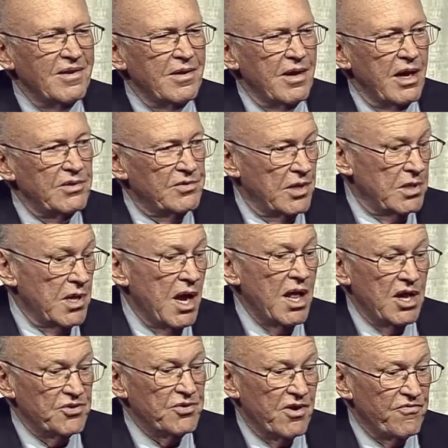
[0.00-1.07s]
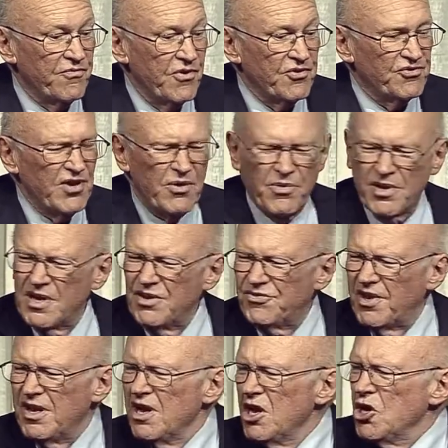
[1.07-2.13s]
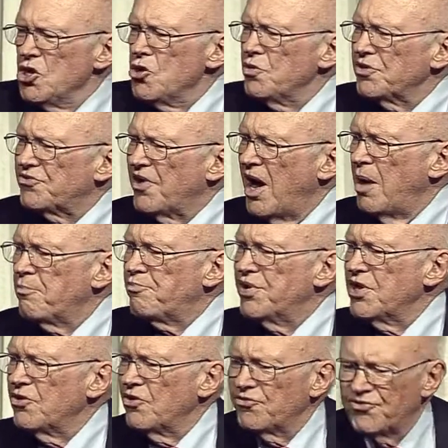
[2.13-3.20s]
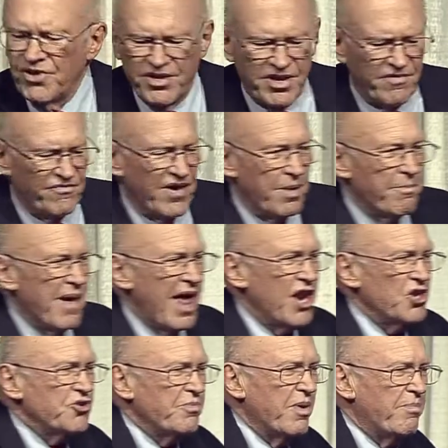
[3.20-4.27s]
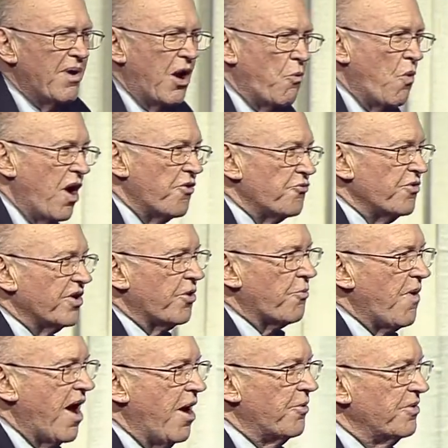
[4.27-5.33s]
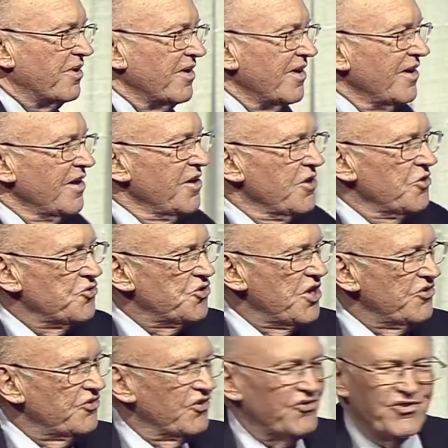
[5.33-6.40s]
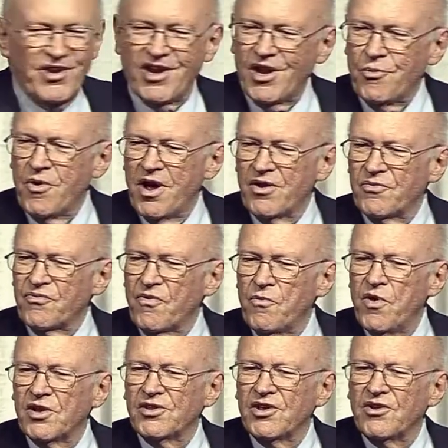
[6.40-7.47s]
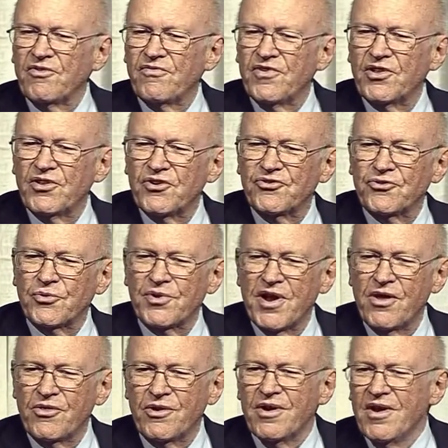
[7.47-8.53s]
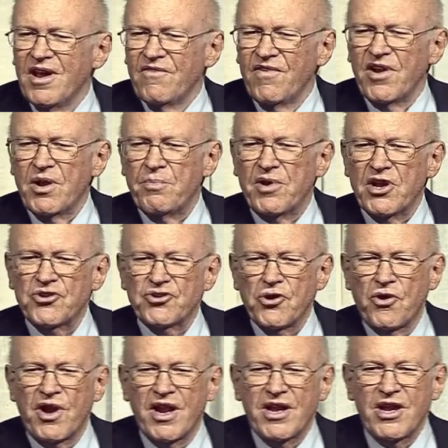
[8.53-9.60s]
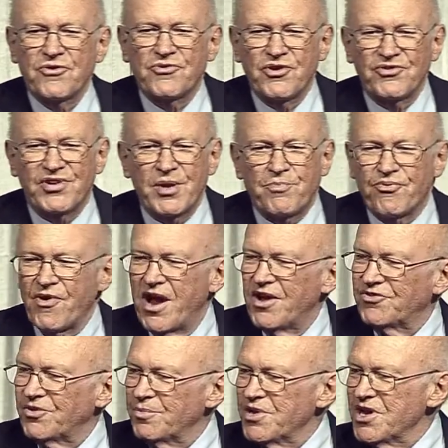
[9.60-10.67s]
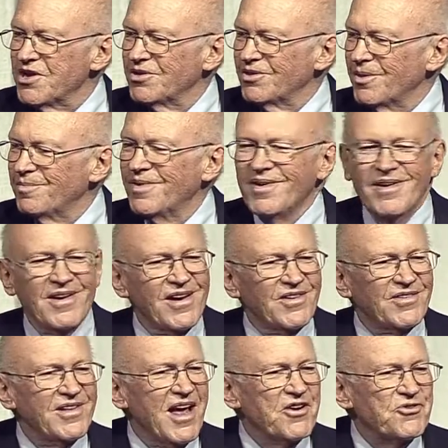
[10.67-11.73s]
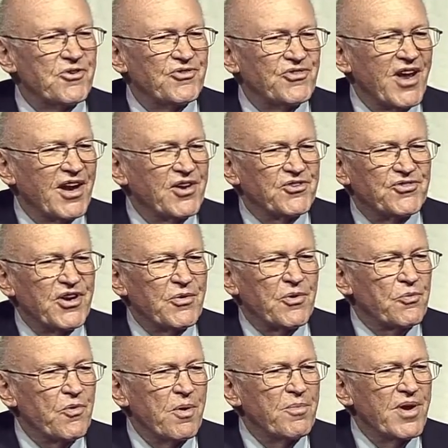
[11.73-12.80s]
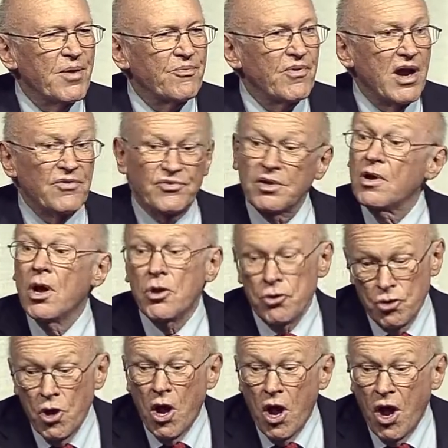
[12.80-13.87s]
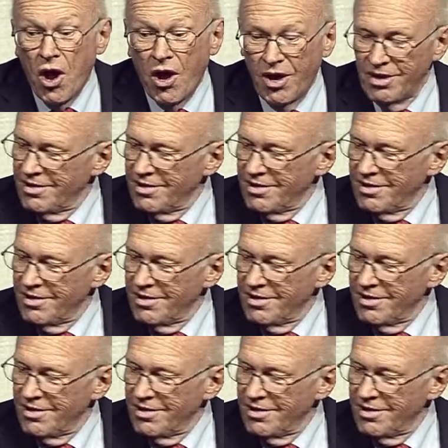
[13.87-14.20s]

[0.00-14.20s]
I said, yeah, that's our first secret. And he said, you and Tom Peters didn't invent management by wandering around. Jesus did. He wandered from one little village to another. If anybody showed any interest, he'd praise them, heal them. Isn't that your second secret, 1 minute praising? Yeah.